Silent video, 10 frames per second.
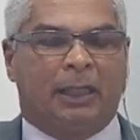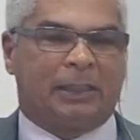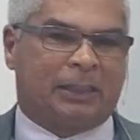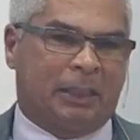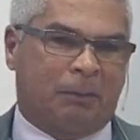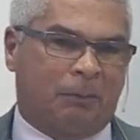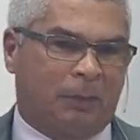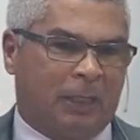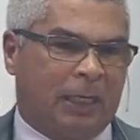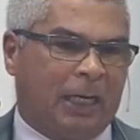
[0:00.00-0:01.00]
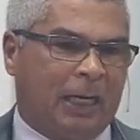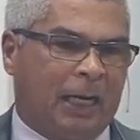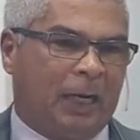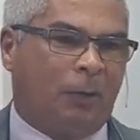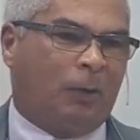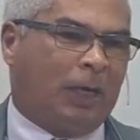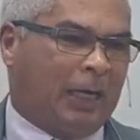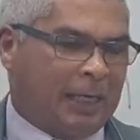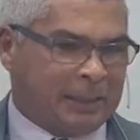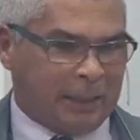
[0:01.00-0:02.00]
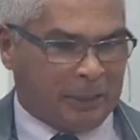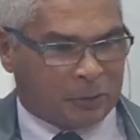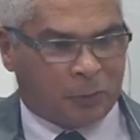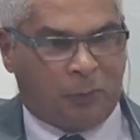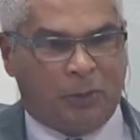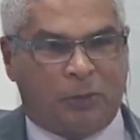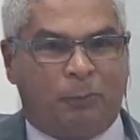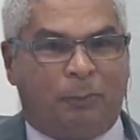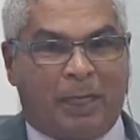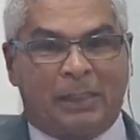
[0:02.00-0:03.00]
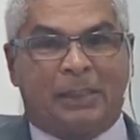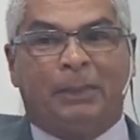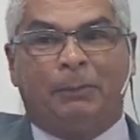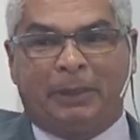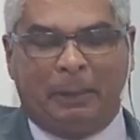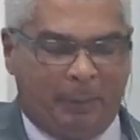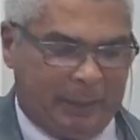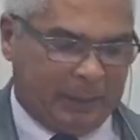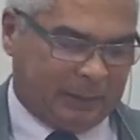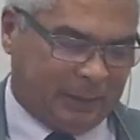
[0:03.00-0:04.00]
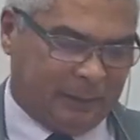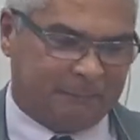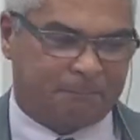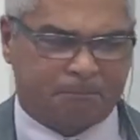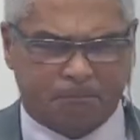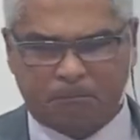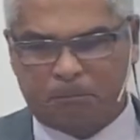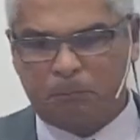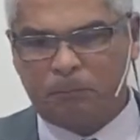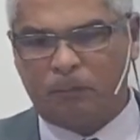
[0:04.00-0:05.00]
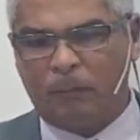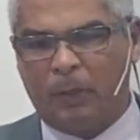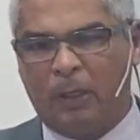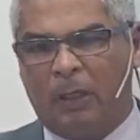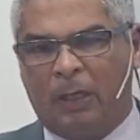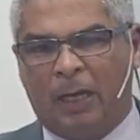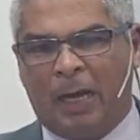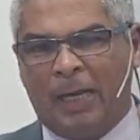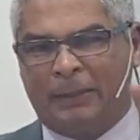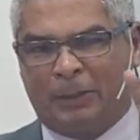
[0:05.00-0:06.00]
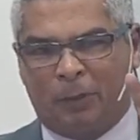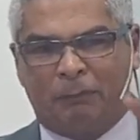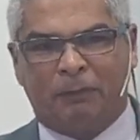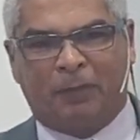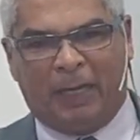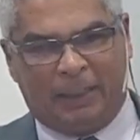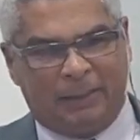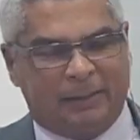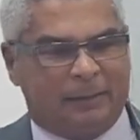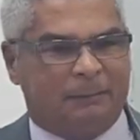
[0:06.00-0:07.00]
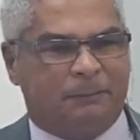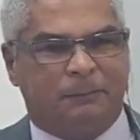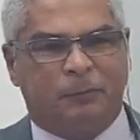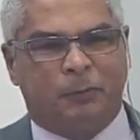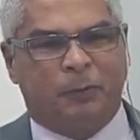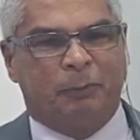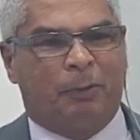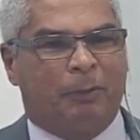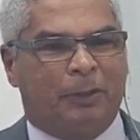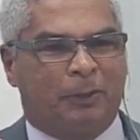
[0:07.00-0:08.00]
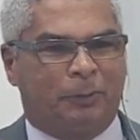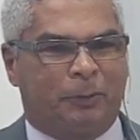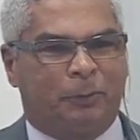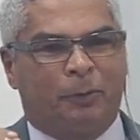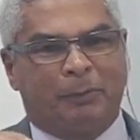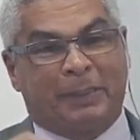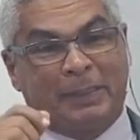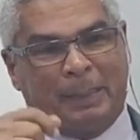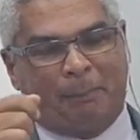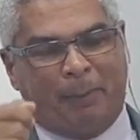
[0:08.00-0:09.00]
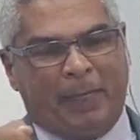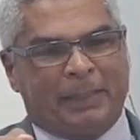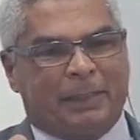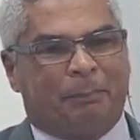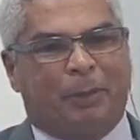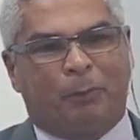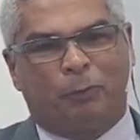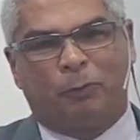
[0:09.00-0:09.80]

work and abroad and the election in Brazil and also here, there is still 9 spots. If you, the brethren have not